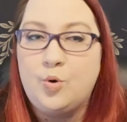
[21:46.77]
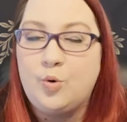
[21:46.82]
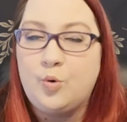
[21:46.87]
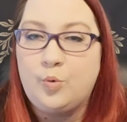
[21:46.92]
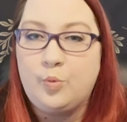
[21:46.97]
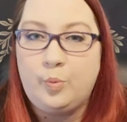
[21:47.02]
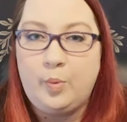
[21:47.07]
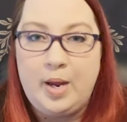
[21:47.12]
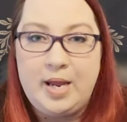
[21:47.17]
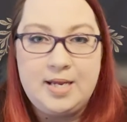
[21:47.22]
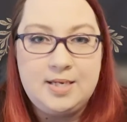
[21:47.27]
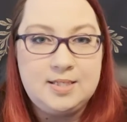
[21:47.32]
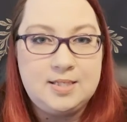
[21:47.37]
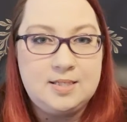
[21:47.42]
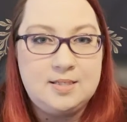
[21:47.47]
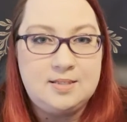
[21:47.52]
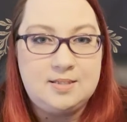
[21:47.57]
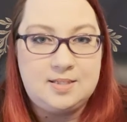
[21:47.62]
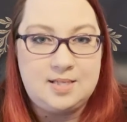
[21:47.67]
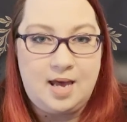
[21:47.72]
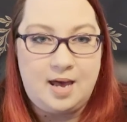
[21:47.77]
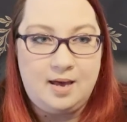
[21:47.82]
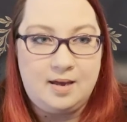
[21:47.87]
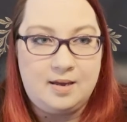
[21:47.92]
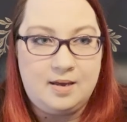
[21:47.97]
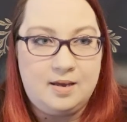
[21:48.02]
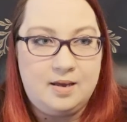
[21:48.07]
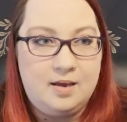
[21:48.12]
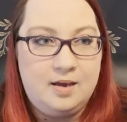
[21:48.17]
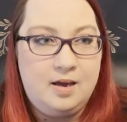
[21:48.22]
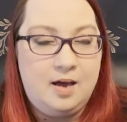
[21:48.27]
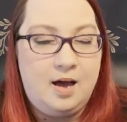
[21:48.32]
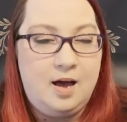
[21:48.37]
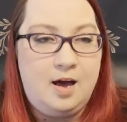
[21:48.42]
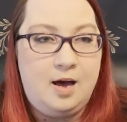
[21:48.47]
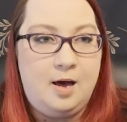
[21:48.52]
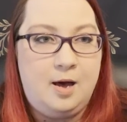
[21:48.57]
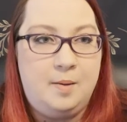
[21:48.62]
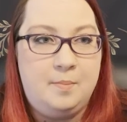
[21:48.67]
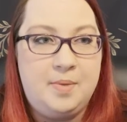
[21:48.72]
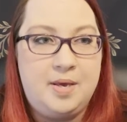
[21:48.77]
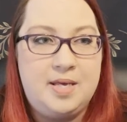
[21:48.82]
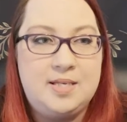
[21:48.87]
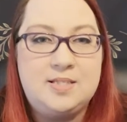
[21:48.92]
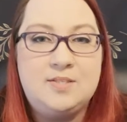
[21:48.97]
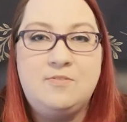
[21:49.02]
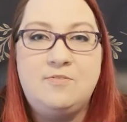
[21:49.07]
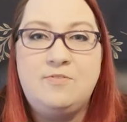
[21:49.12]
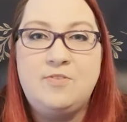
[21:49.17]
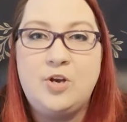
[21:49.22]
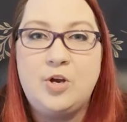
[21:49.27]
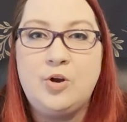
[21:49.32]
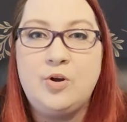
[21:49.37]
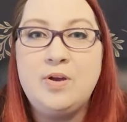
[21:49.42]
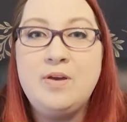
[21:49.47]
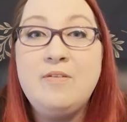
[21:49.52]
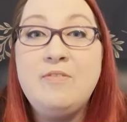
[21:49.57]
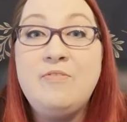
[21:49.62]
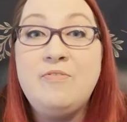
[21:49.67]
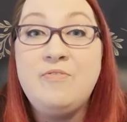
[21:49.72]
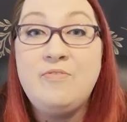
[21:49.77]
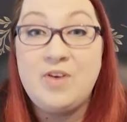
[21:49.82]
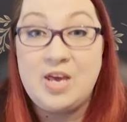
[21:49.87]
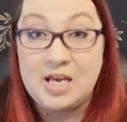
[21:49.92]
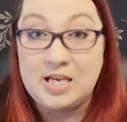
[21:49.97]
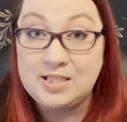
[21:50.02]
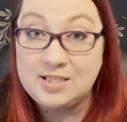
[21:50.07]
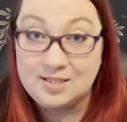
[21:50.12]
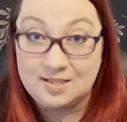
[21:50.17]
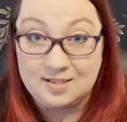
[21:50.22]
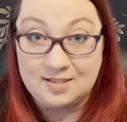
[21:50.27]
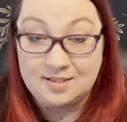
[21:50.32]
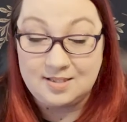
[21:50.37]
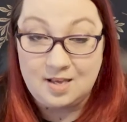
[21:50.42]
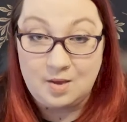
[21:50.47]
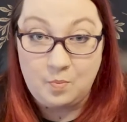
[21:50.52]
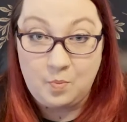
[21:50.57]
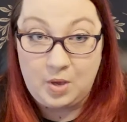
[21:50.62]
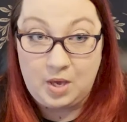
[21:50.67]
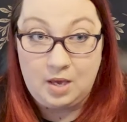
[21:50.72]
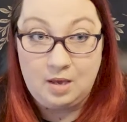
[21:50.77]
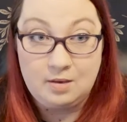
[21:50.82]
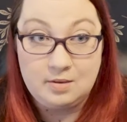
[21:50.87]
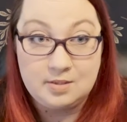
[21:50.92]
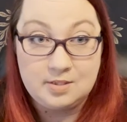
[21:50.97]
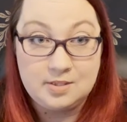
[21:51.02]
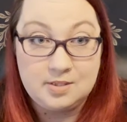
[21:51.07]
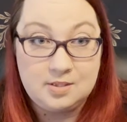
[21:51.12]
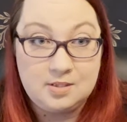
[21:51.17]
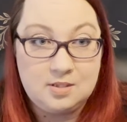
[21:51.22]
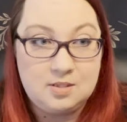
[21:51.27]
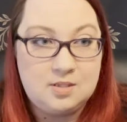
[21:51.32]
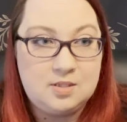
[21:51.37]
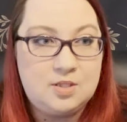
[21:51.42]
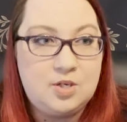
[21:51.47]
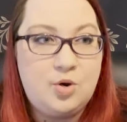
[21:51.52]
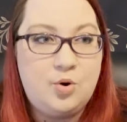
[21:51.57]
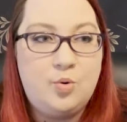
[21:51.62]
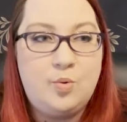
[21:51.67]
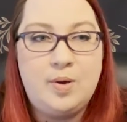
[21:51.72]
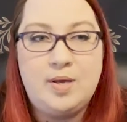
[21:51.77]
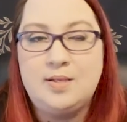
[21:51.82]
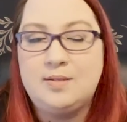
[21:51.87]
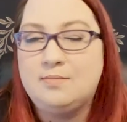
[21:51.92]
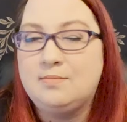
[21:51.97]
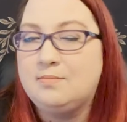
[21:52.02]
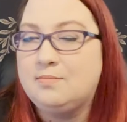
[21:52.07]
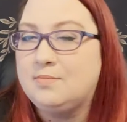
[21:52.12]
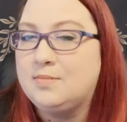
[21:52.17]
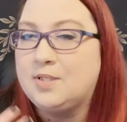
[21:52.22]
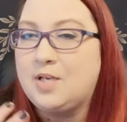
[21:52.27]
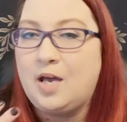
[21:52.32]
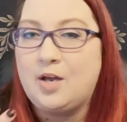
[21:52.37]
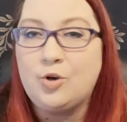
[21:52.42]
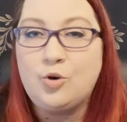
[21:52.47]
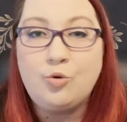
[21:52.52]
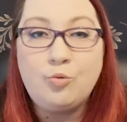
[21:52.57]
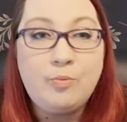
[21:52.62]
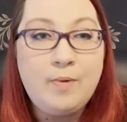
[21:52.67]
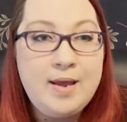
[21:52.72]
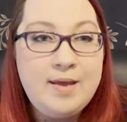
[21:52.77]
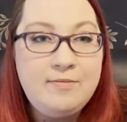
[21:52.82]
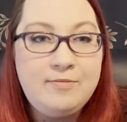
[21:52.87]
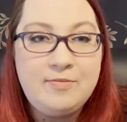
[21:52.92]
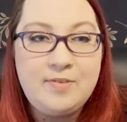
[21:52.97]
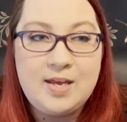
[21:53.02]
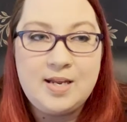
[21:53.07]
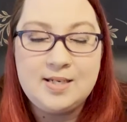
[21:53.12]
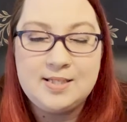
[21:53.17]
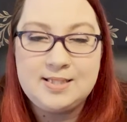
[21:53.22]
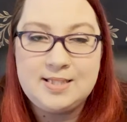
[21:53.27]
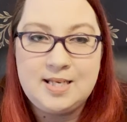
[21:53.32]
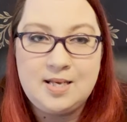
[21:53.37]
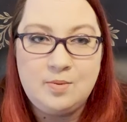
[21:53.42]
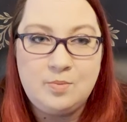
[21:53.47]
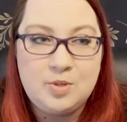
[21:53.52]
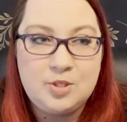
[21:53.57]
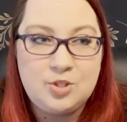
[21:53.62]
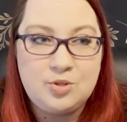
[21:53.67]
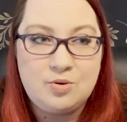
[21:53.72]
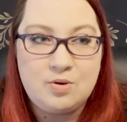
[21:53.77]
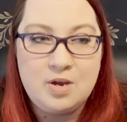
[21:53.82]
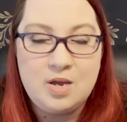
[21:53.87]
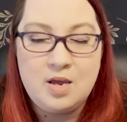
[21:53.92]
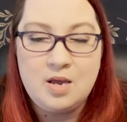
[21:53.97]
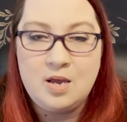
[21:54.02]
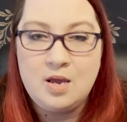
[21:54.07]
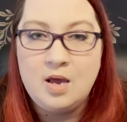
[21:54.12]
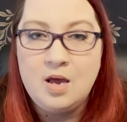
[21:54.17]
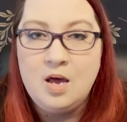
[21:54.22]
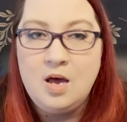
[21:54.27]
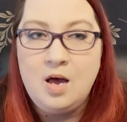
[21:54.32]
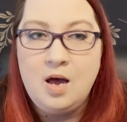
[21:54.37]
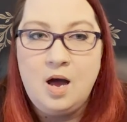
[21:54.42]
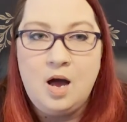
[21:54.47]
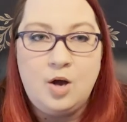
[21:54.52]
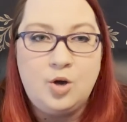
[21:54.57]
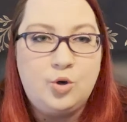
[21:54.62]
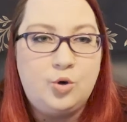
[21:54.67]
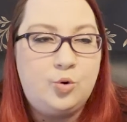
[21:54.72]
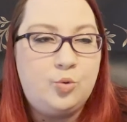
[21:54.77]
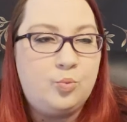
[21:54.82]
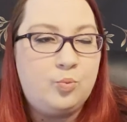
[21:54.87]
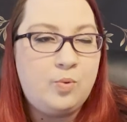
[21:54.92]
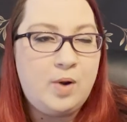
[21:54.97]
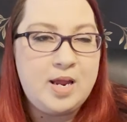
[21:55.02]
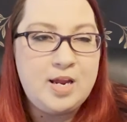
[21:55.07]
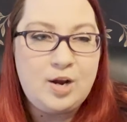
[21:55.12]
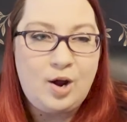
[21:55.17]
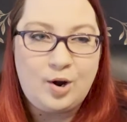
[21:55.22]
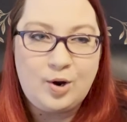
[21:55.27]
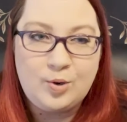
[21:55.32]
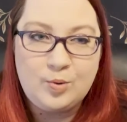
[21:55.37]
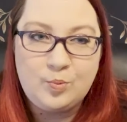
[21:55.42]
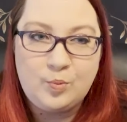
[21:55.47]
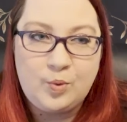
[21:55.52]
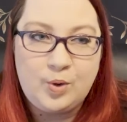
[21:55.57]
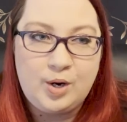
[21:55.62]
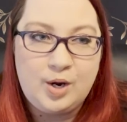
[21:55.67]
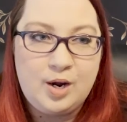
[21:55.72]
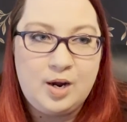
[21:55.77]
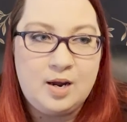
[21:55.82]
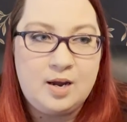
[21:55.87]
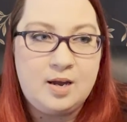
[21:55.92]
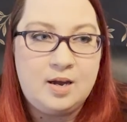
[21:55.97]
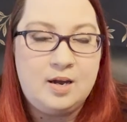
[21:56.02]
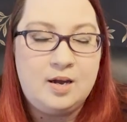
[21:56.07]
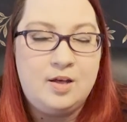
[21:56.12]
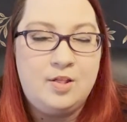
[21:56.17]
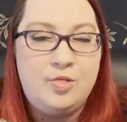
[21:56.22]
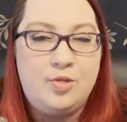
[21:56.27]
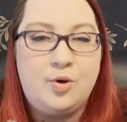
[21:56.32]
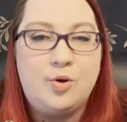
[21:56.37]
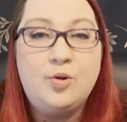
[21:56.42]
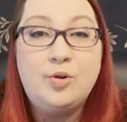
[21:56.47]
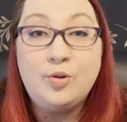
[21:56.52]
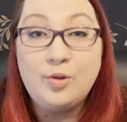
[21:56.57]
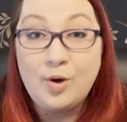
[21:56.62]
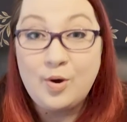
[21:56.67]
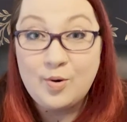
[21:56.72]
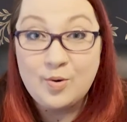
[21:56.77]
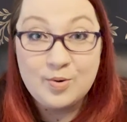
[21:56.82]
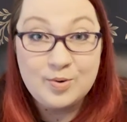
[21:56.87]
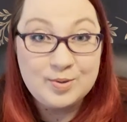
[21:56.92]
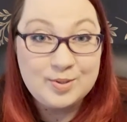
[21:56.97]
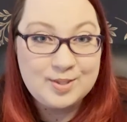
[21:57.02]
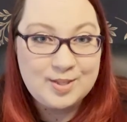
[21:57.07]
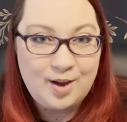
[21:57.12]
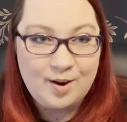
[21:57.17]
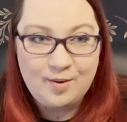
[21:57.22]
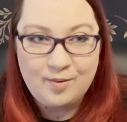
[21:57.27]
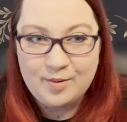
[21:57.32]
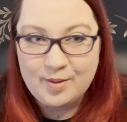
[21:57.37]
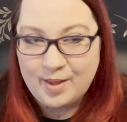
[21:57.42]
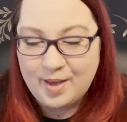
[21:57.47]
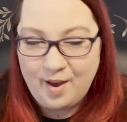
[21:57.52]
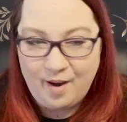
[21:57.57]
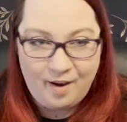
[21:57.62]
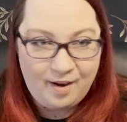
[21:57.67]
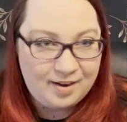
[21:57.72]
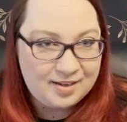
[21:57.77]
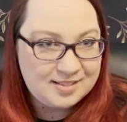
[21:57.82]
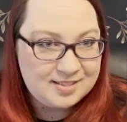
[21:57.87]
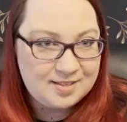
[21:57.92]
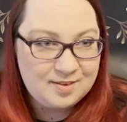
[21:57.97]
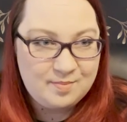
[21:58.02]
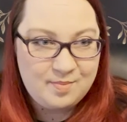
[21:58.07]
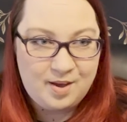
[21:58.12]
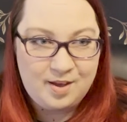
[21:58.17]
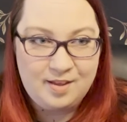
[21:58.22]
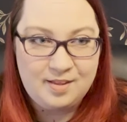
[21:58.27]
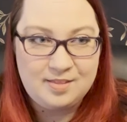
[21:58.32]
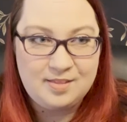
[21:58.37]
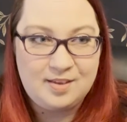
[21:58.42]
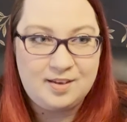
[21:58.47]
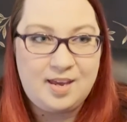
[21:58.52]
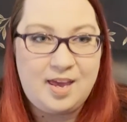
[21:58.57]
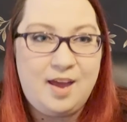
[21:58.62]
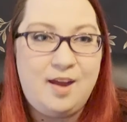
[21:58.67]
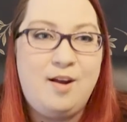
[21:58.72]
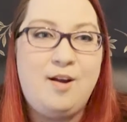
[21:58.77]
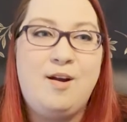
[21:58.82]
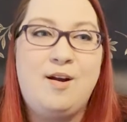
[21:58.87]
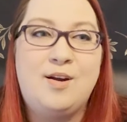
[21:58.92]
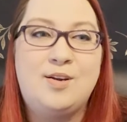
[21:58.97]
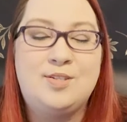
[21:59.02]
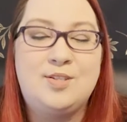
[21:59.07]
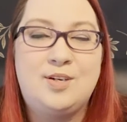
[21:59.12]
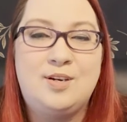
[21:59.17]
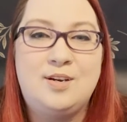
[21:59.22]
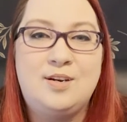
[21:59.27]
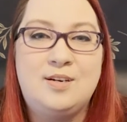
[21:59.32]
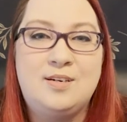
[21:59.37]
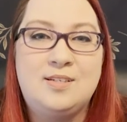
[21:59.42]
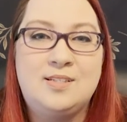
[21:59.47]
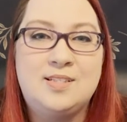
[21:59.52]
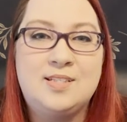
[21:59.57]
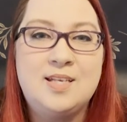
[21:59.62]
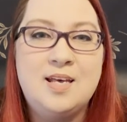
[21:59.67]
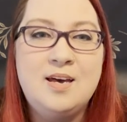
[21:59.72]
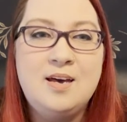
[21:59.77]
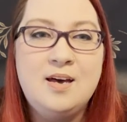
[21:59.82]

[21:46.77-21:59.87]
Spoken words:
Great deck. It's very fantasy-based. So it's got great fantasy imagery, great artwork. The clothes are really awesome on the characters.